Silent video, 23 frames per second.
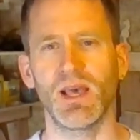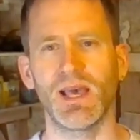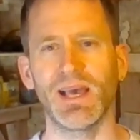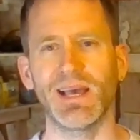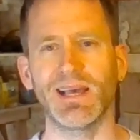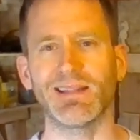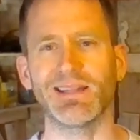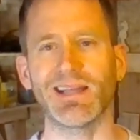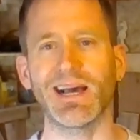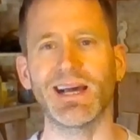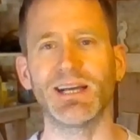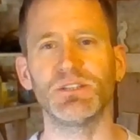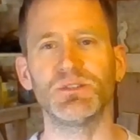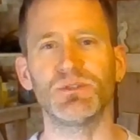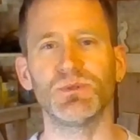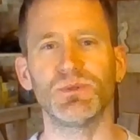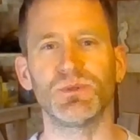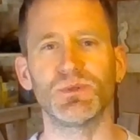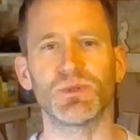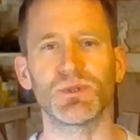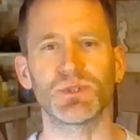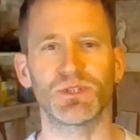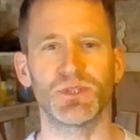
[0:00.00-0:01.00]
and I do
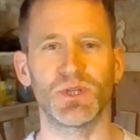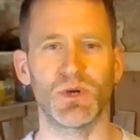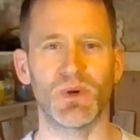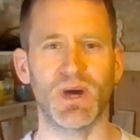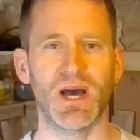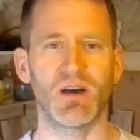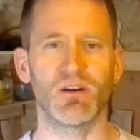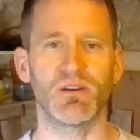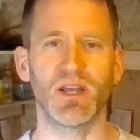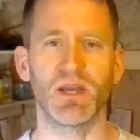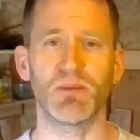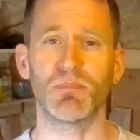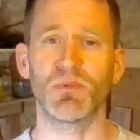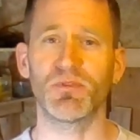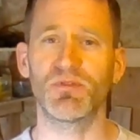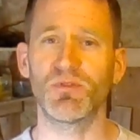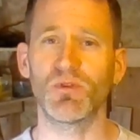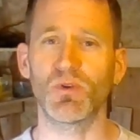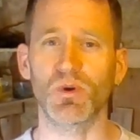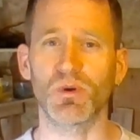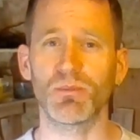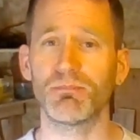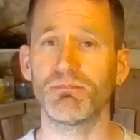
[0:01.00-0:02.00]
not know how they
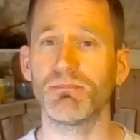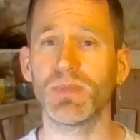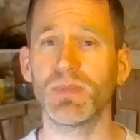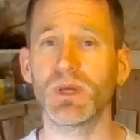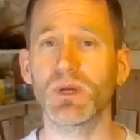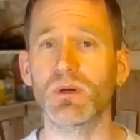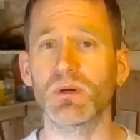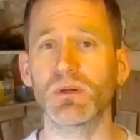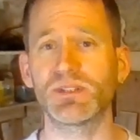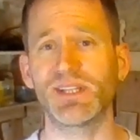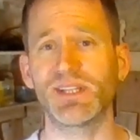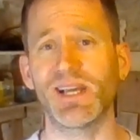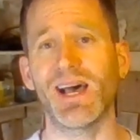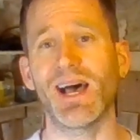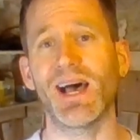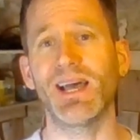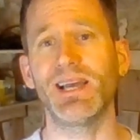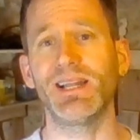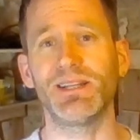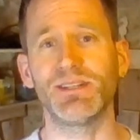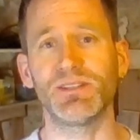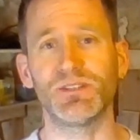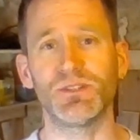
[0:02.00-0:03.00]
perform because I
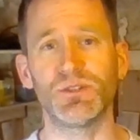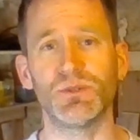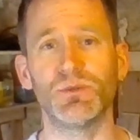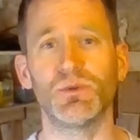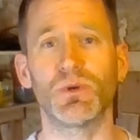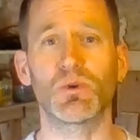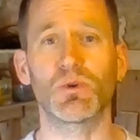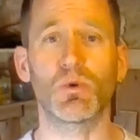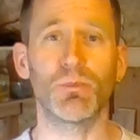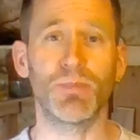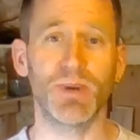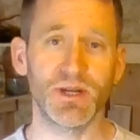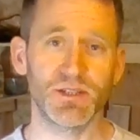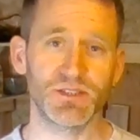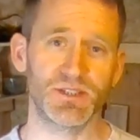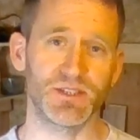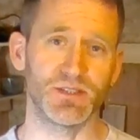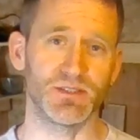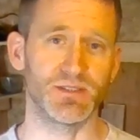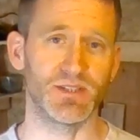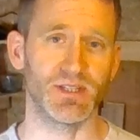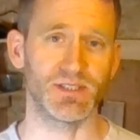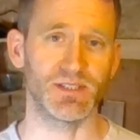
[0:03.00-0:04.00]
didn't do a
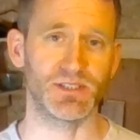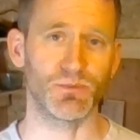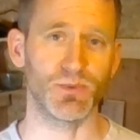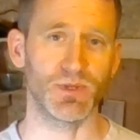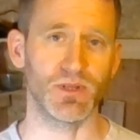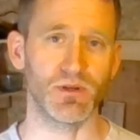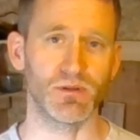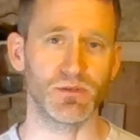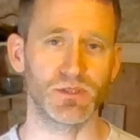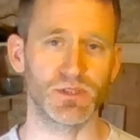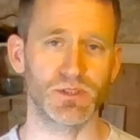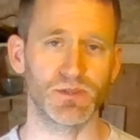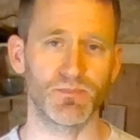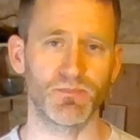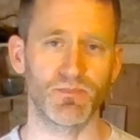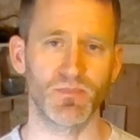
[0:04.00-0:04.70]
comparison test with those.